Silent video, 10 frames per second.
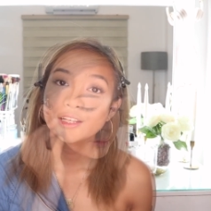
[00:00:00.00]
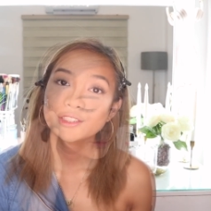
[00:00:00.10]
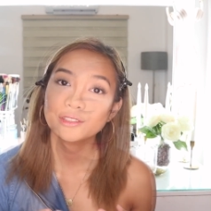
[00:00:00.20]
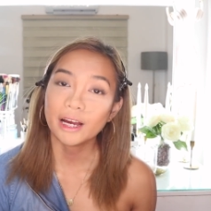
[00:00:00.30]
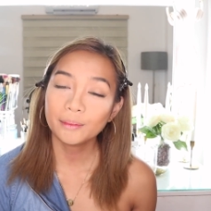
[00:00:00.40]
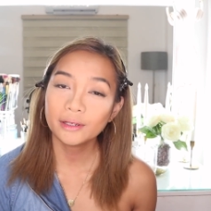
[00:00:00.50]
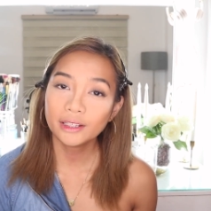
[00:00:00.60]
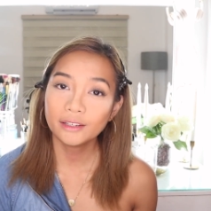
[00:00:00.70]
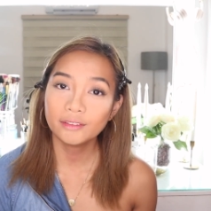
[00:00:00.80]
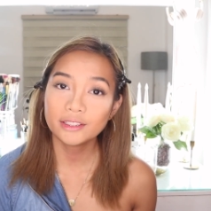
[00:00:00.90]
So I'm gonna
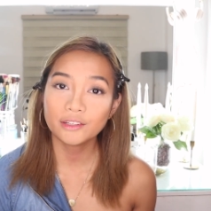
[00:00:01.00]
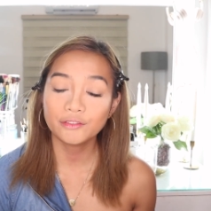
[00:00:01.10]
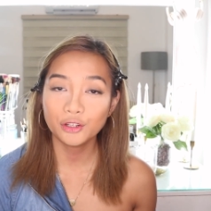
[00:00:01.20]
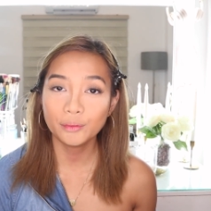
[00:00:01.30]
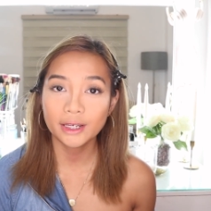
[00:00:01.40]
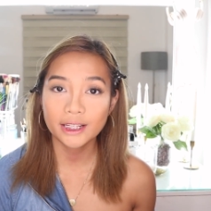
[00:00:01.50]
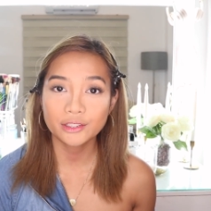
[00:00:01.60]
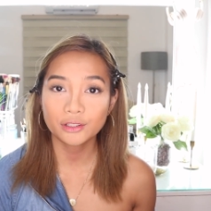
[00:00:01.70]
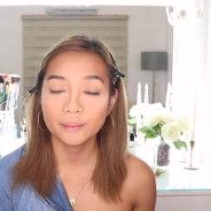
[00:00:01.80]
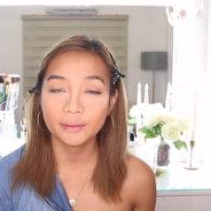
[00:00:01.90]
give this a few minutes
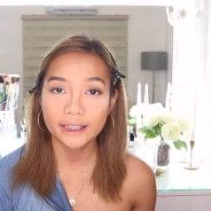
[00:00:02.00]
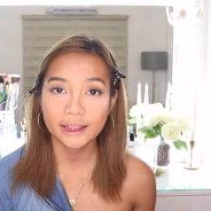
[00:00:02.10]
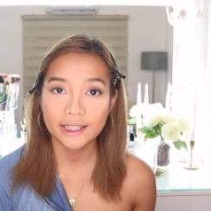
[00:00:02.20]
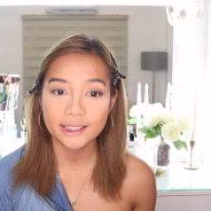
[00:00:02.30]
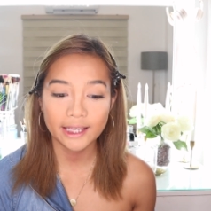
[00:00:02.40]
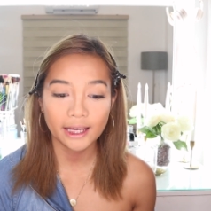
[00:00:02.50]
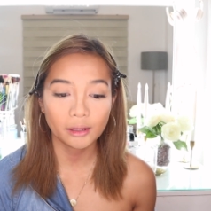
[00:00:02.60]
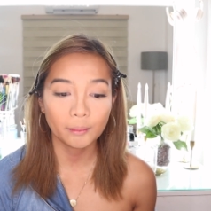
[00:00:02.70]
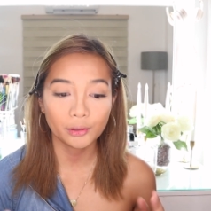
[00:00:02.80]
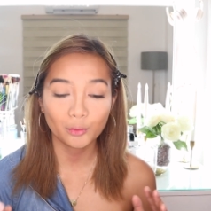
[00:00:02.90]
to completely
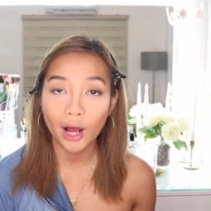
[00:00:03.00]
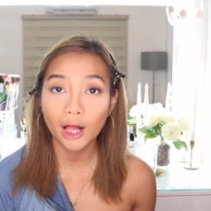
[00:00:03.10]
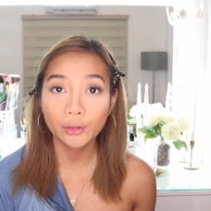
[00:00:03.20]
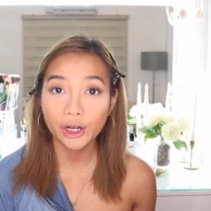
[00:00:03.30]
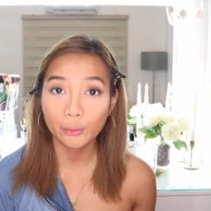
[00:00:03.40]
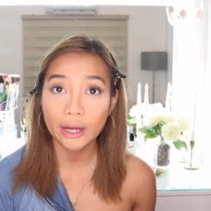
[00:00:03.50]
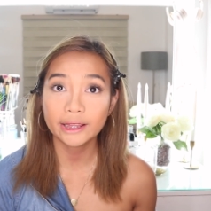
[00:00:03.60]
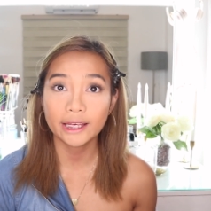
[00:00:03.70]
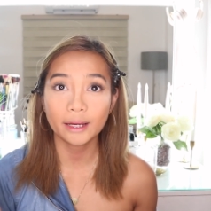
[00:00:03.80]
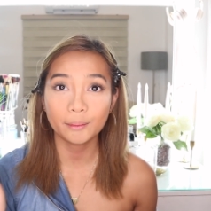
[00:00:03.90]
set, but while we are
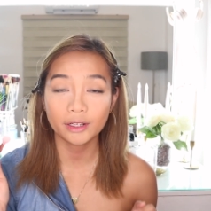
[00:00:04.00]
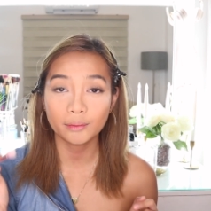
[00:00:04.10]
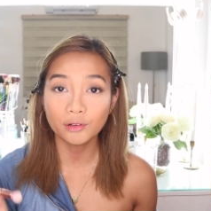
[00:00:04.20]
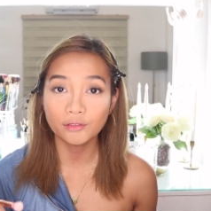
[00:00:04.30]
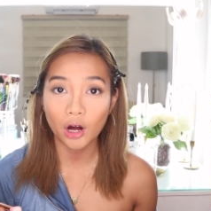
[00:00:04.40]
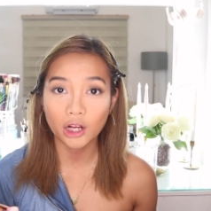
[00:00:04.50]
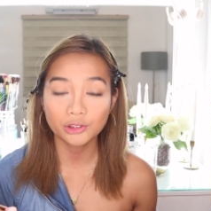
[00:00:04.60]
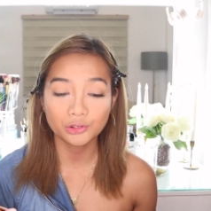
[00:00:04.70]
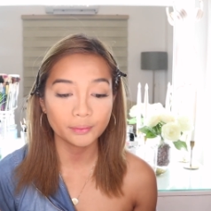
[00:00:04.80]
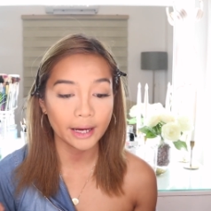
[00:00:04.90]
waiting, I'm gonna move
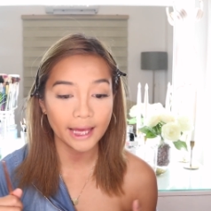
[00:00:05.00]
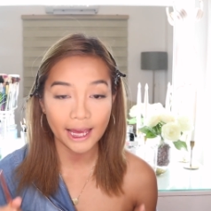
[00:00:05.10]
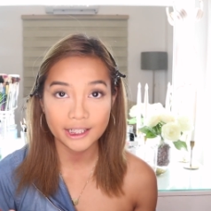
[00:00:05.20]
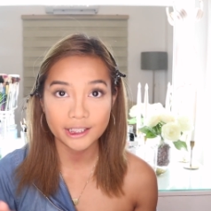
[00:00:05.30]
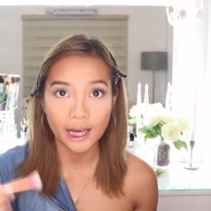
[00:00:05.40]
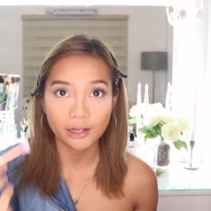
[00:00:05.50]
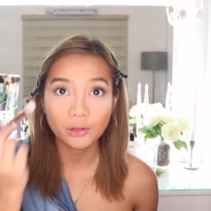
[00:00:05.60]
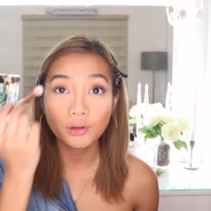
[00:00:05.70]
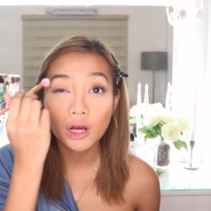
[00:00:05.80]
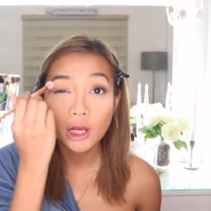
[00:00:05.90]
on to my
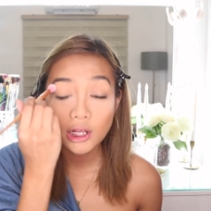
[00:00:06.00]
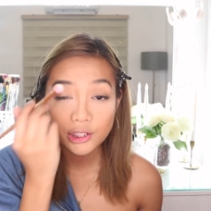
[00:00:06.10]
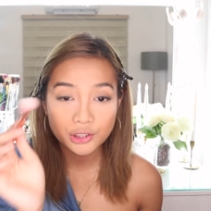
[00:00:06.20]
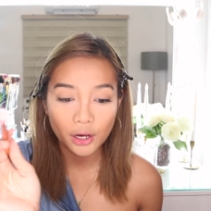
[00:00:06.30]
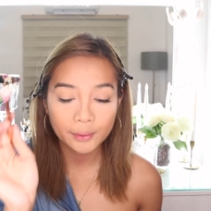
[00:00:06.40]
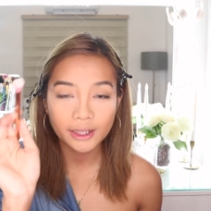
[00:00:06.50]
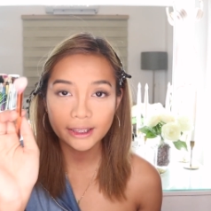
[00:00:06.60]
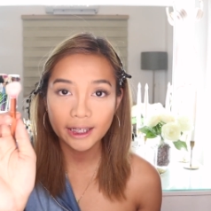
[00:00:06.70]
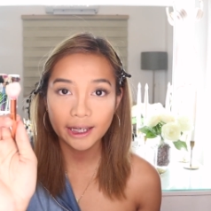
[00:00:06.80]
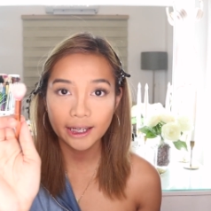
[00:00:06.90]
eyeshadow. So I'm gonna
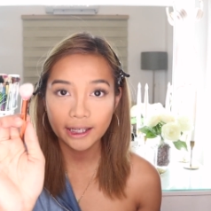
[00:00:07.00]
take a